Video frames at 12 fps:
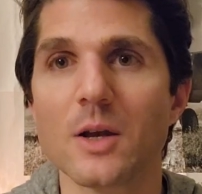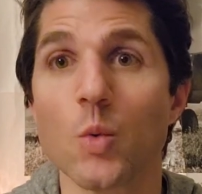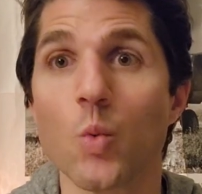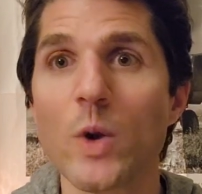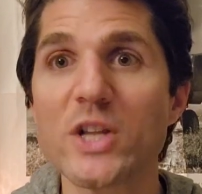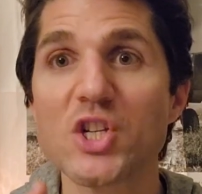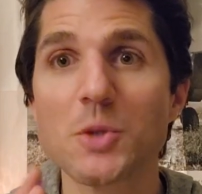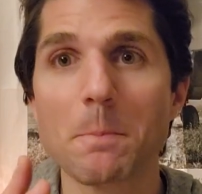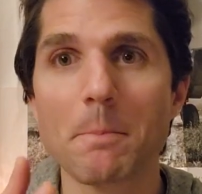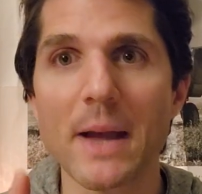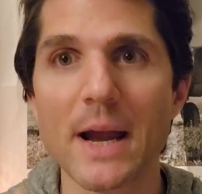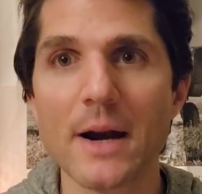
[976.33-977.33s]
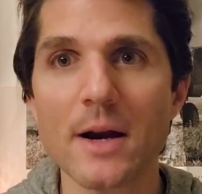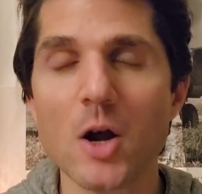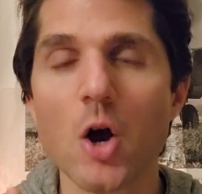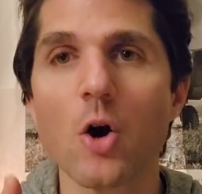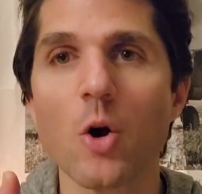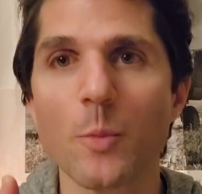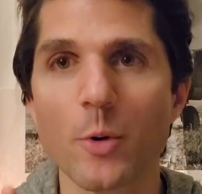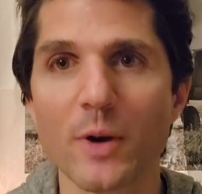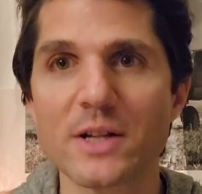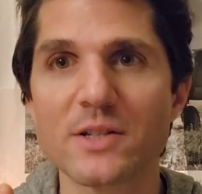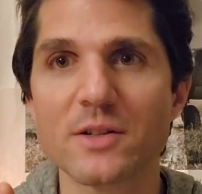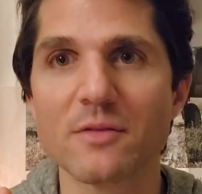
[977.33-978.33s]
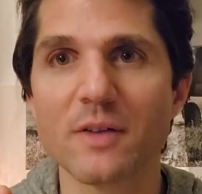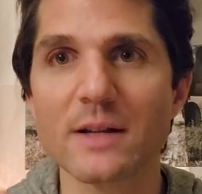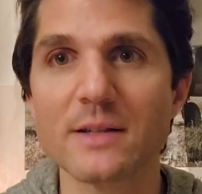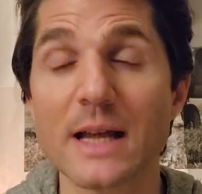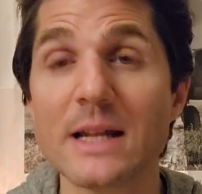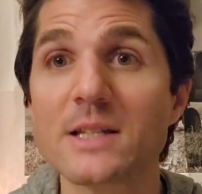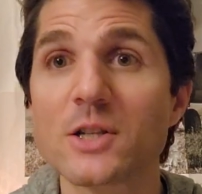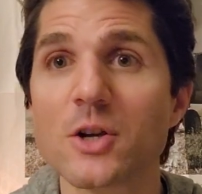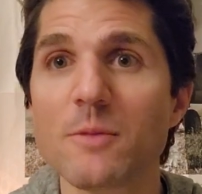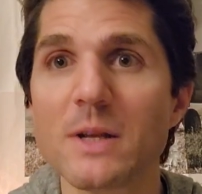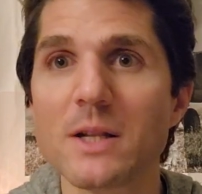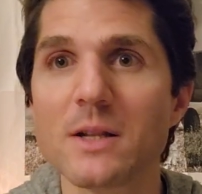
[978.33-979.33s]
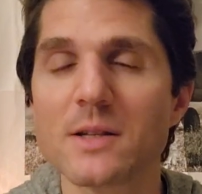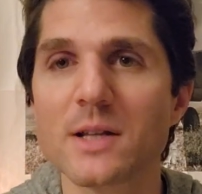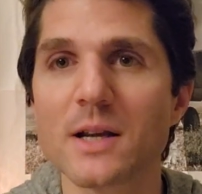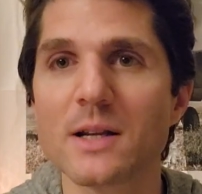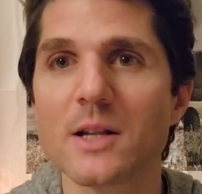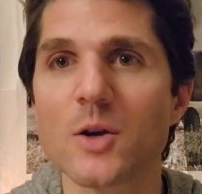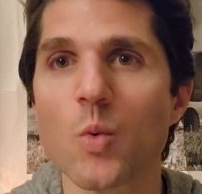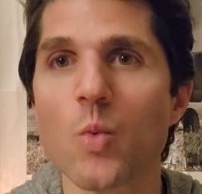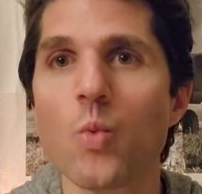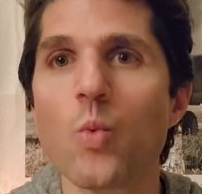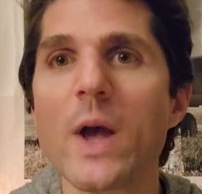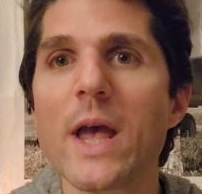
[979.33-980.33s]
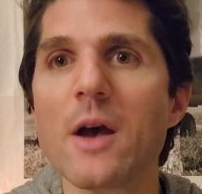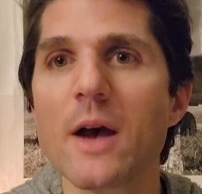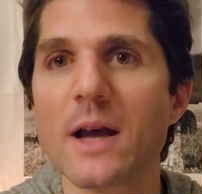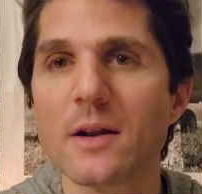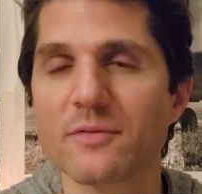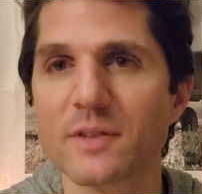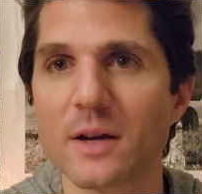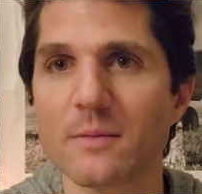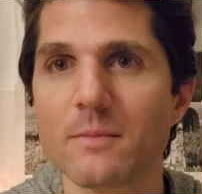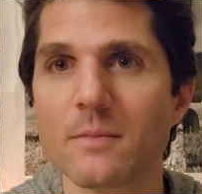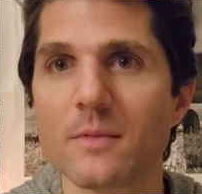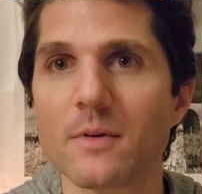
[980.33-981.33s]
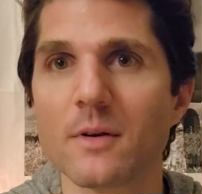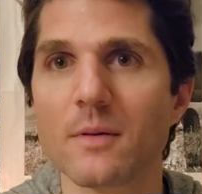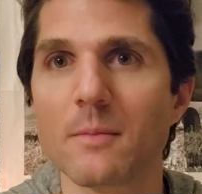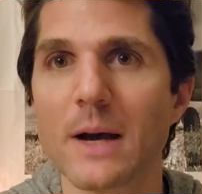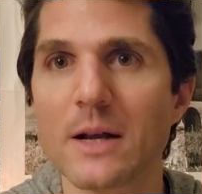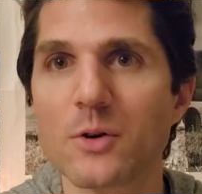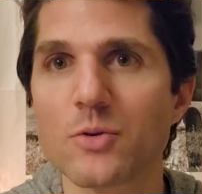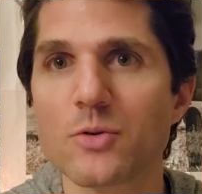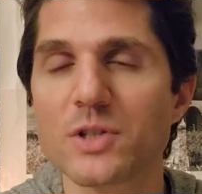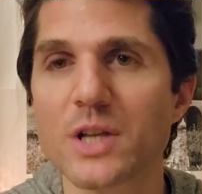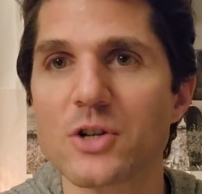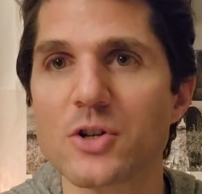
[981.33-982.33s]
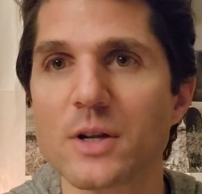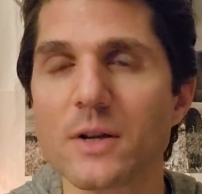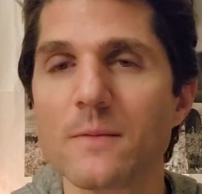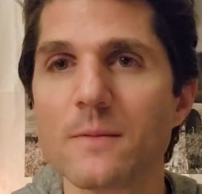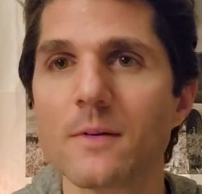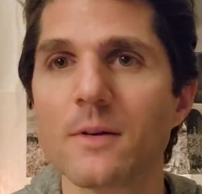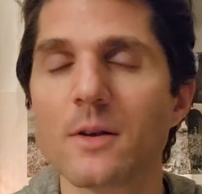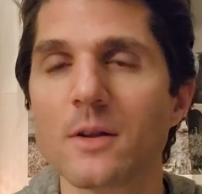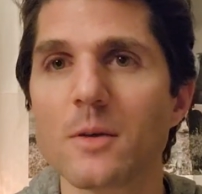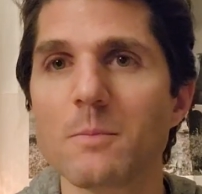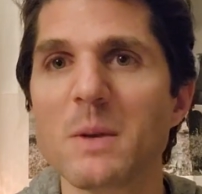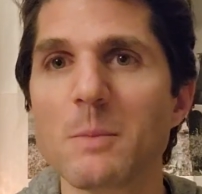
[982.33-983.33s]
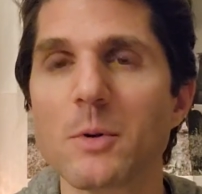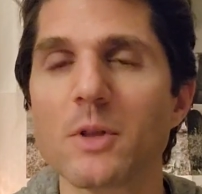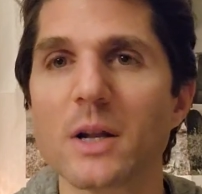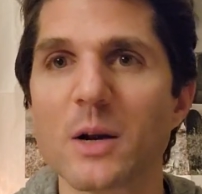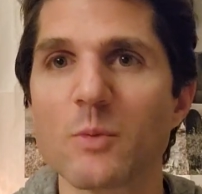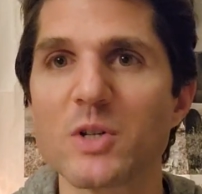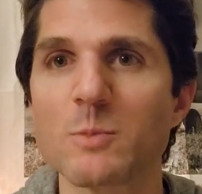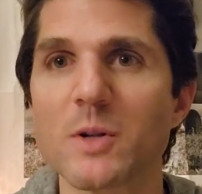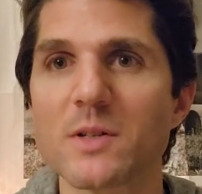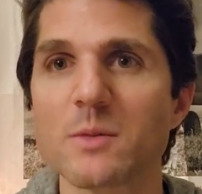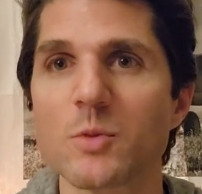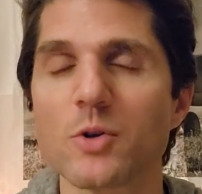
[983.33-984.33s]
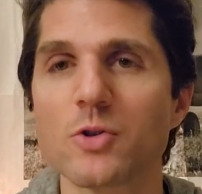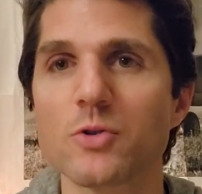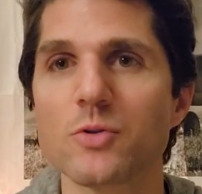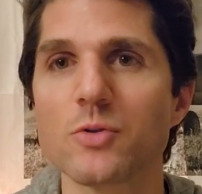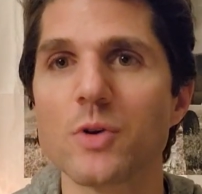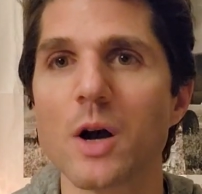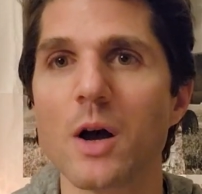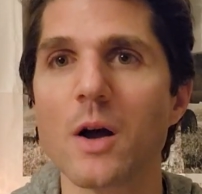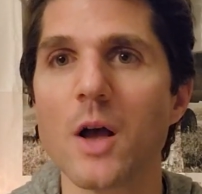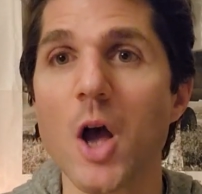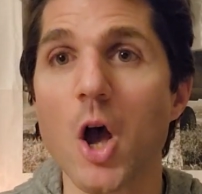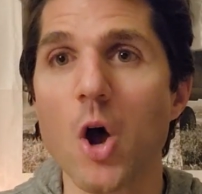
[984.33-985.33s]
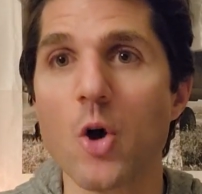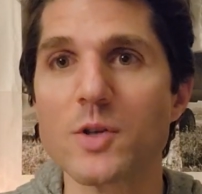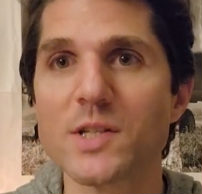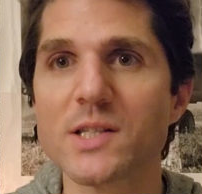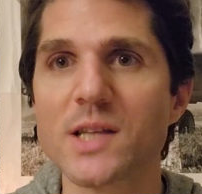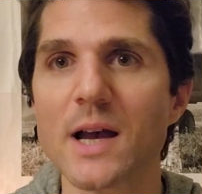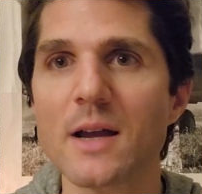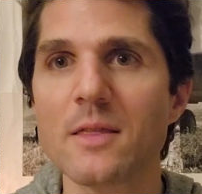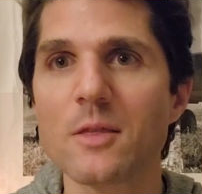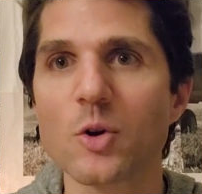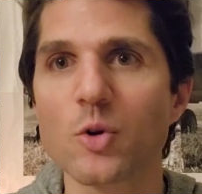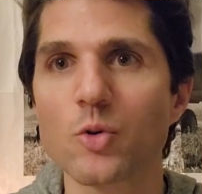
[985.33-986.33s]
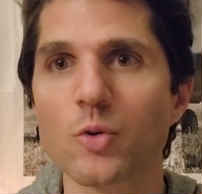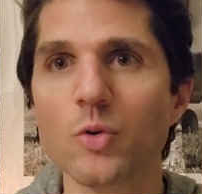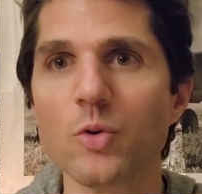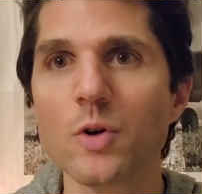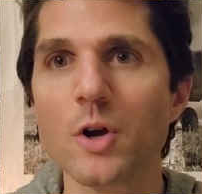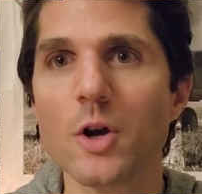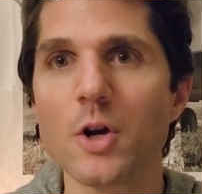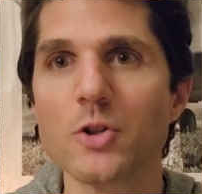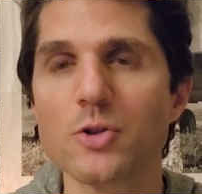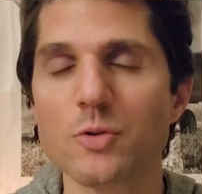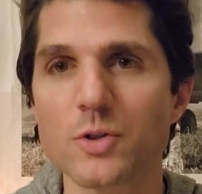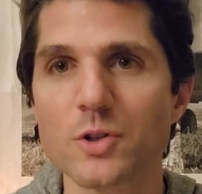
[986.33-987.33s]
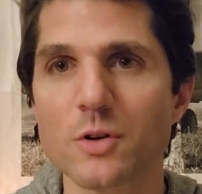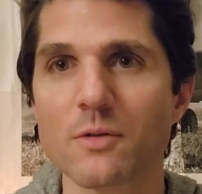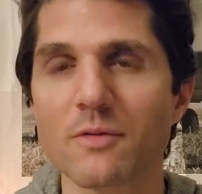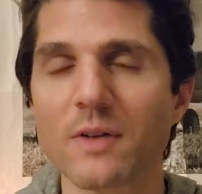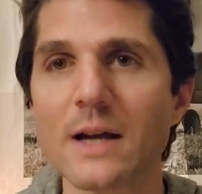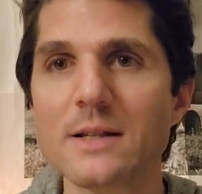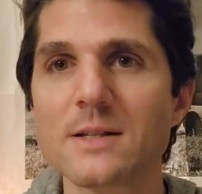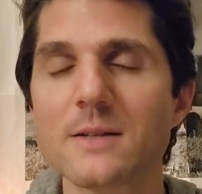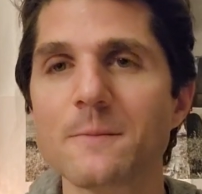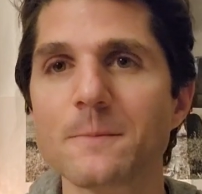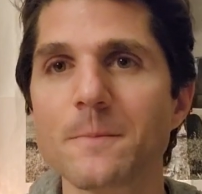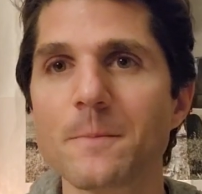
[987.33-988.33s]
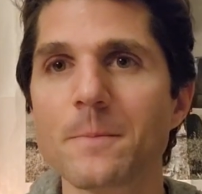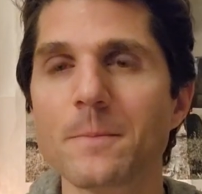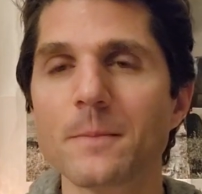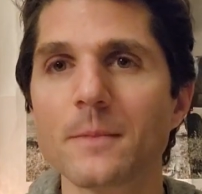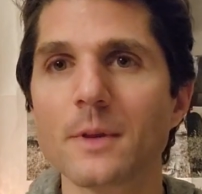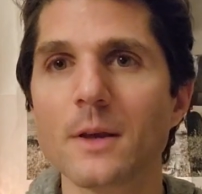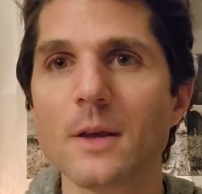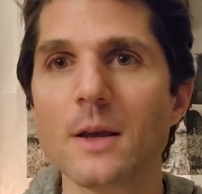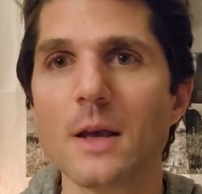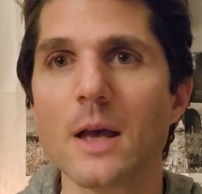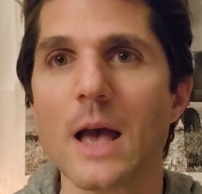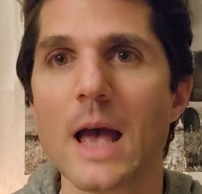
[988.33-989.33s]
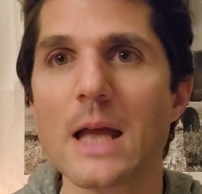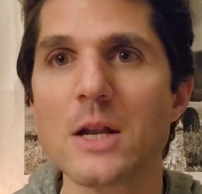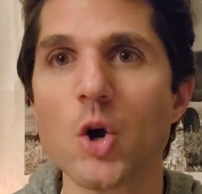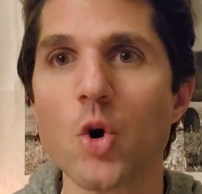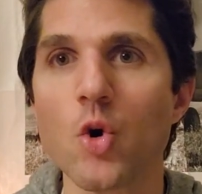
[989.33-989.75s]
which pair operates the flight, and it's going to be decided way ahead of time by crew scheduling, the people that are responsible to assign the crew to a certain flight, and